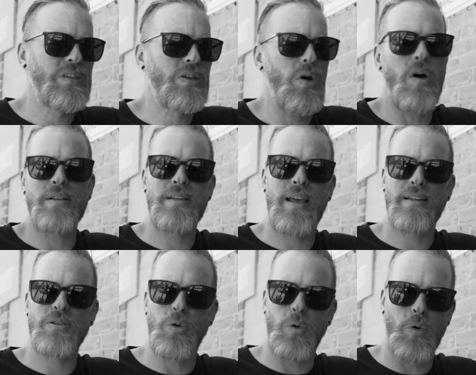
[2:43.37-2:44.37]

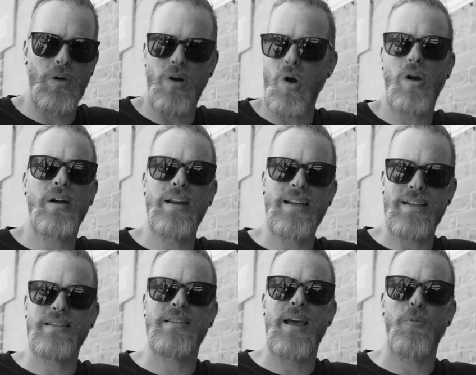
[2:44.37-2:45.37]
content or art it
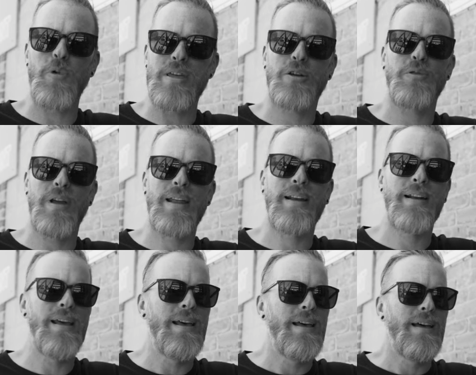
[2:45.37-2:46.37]
is that we created?
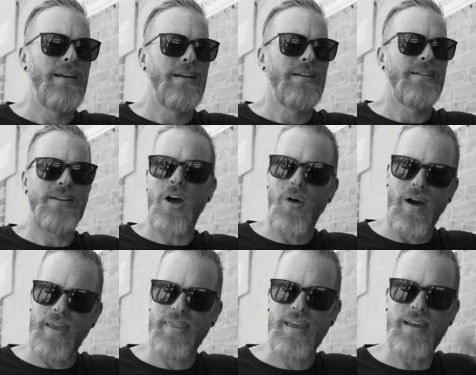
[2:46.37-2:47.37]
No,
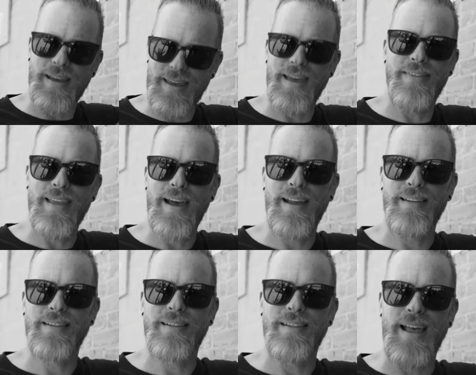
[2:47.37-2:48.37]
I think again, that
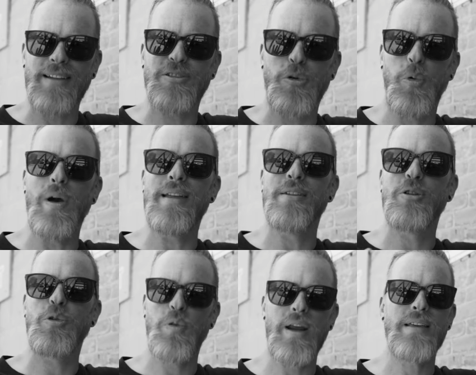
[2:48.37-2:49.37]
that's quite
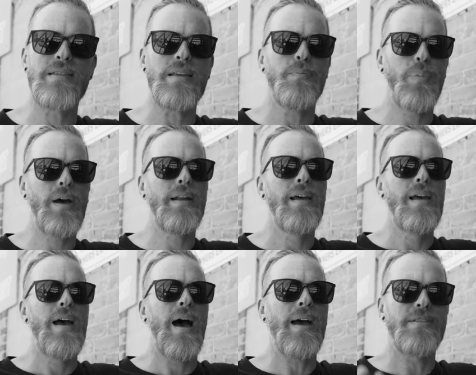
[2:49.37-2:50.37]
crazy, but
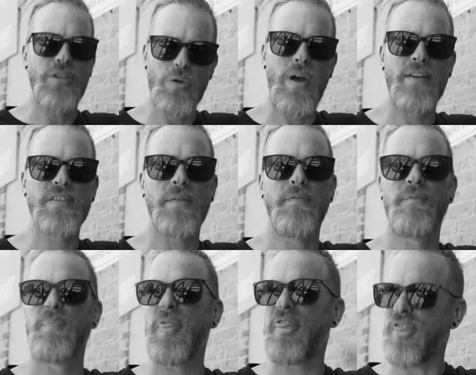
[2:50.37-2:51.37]
I do have some
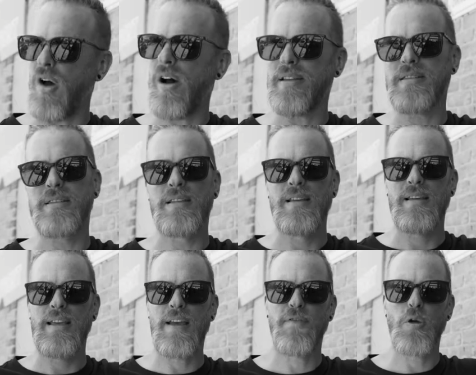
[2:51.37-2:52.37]
thoughts,
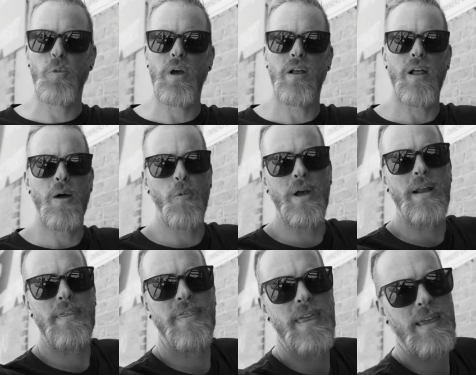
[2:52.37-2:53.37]
if you will, on what
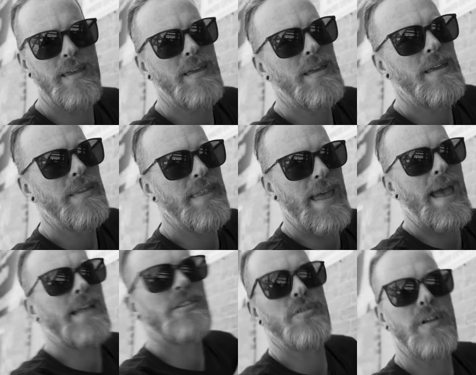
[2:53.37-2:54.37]
I think the
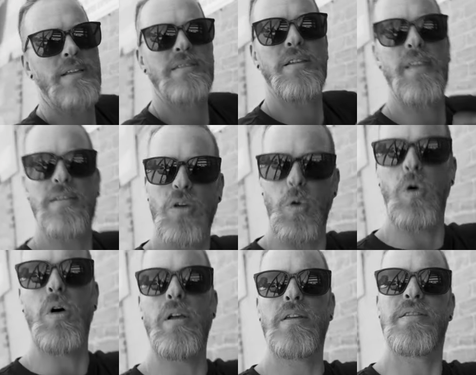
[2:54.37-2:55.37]
answer is to this
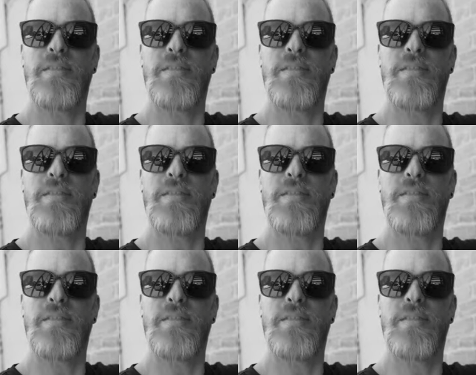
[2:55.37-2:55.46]
whole